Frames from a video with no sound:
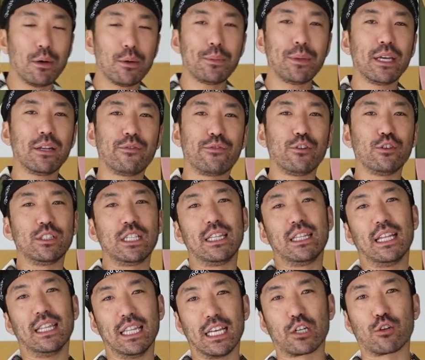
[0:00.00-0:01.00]
want to be infusing
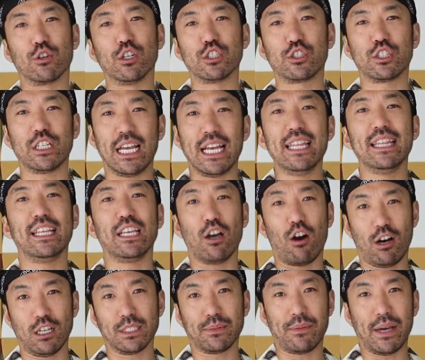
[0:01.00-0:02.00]
the licorice in the
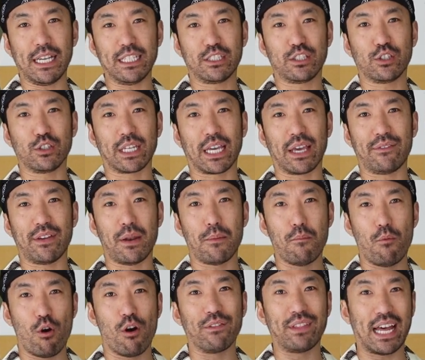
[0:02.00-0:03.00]
allspice to give it
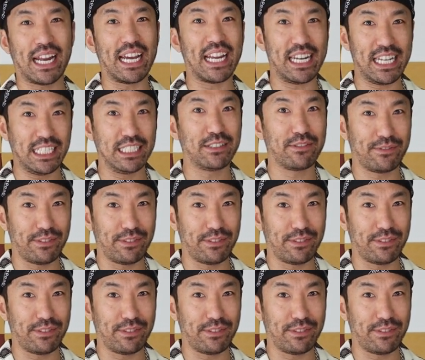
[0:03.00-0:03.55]
more of that anise